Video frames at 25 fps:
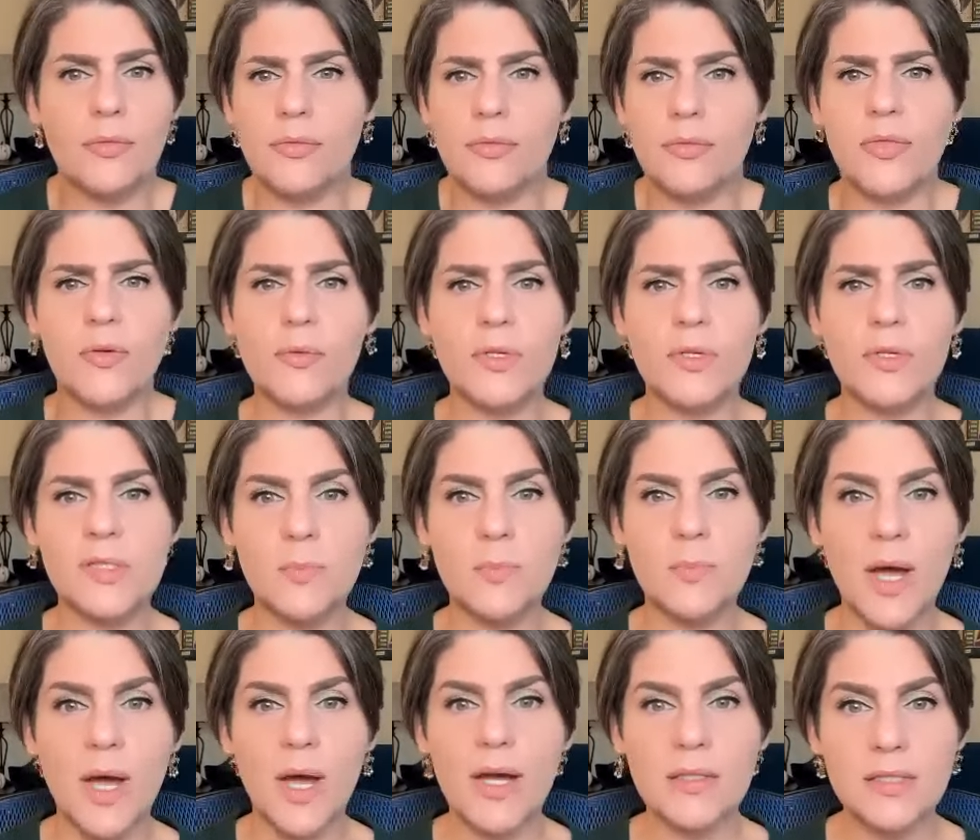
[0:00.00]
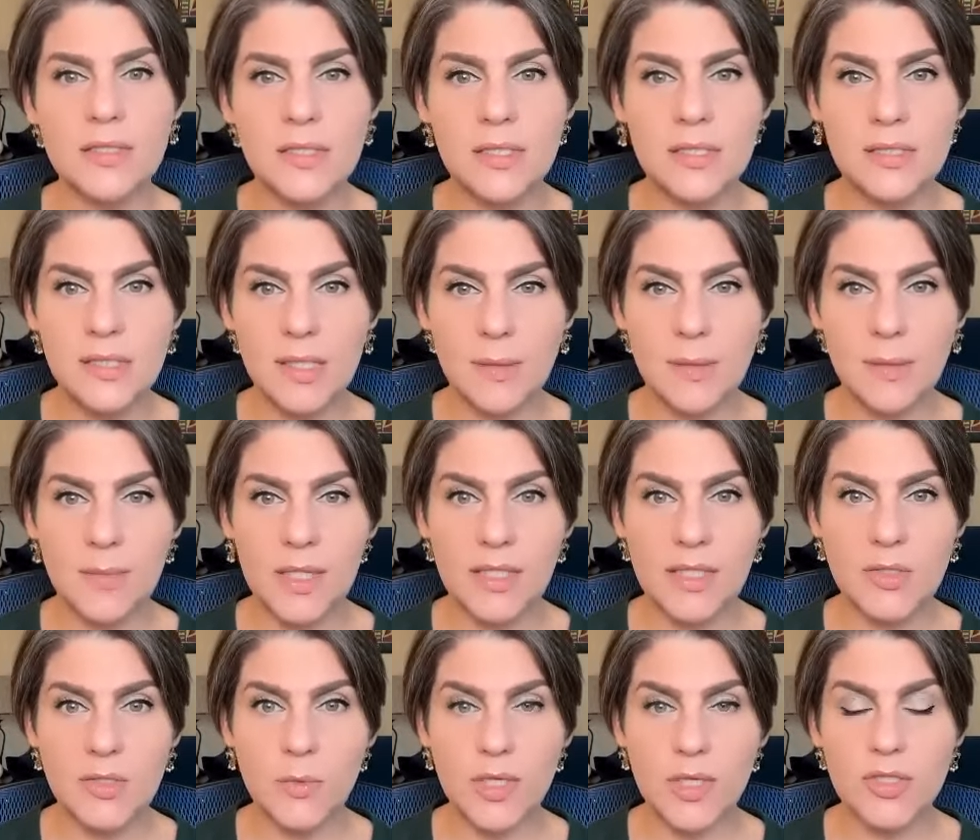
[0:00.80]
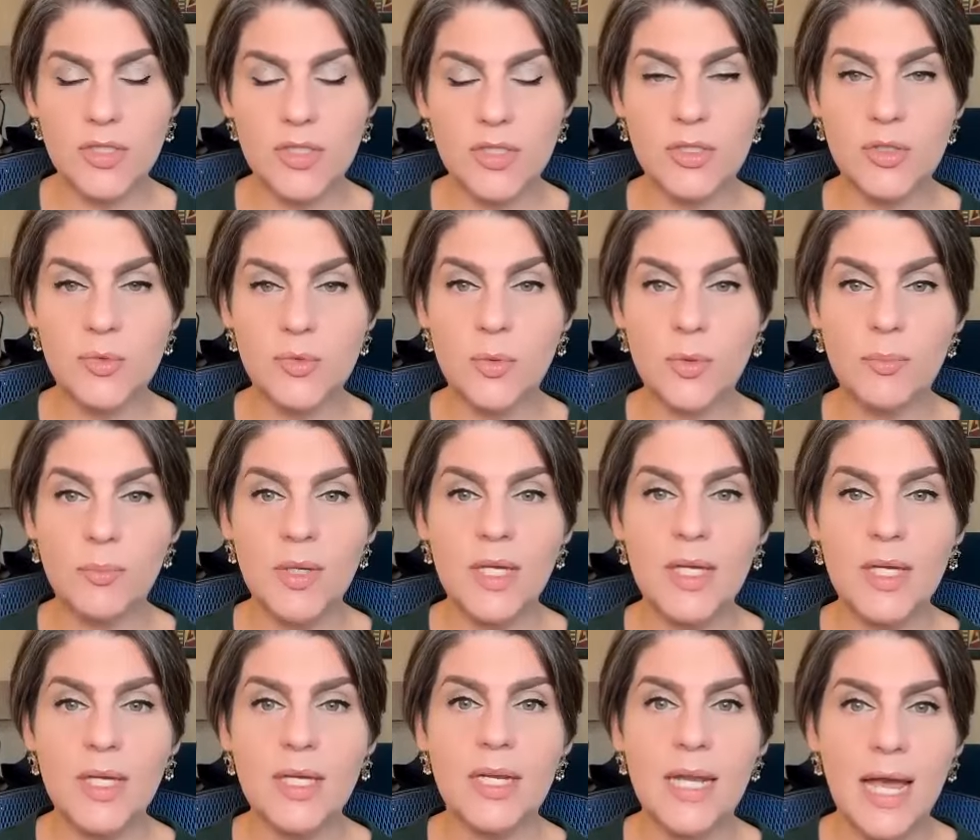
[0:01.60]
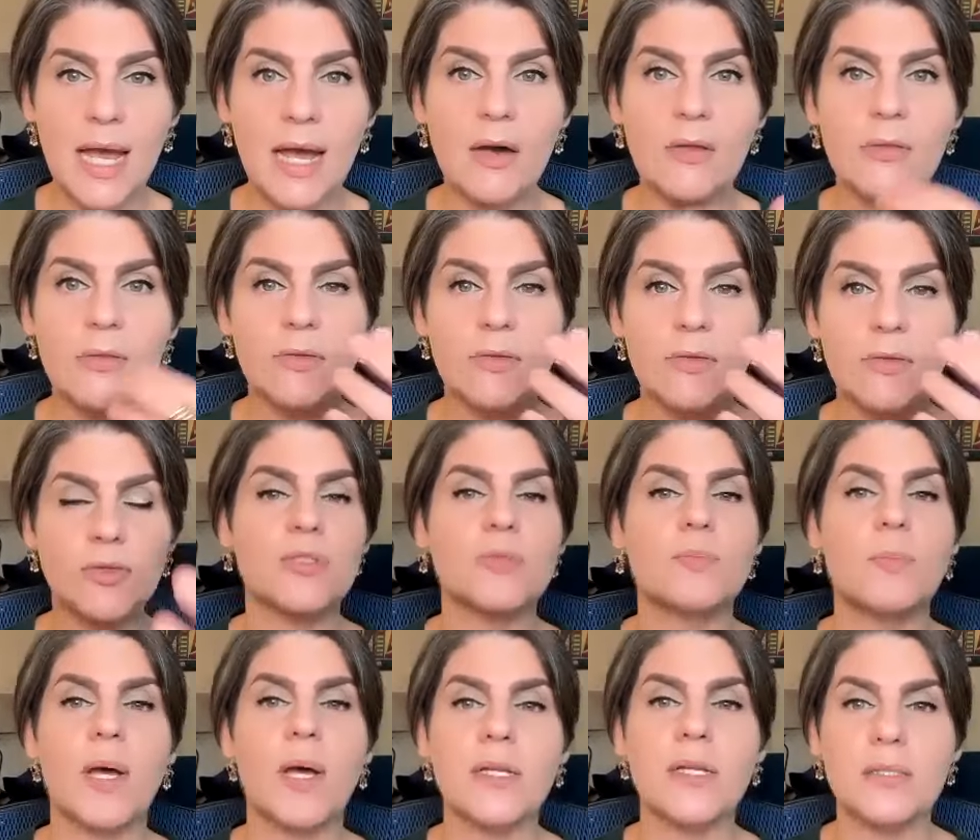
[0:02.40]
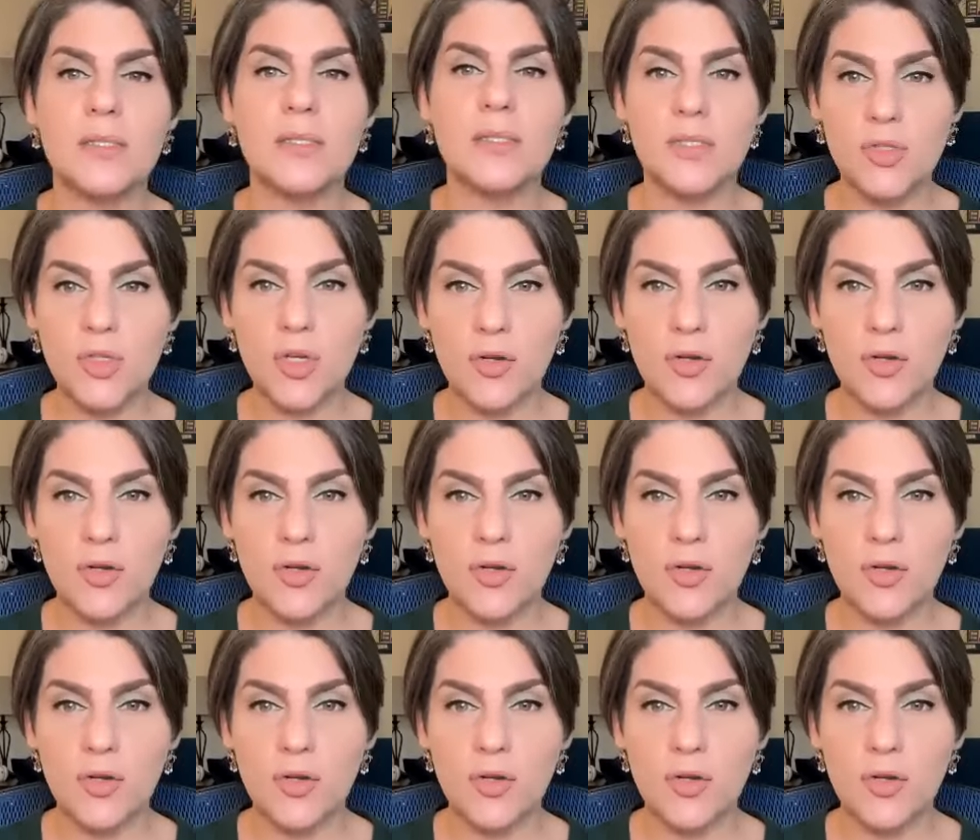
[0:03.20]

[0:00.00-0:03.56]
the response to some of these questions would be and how those responses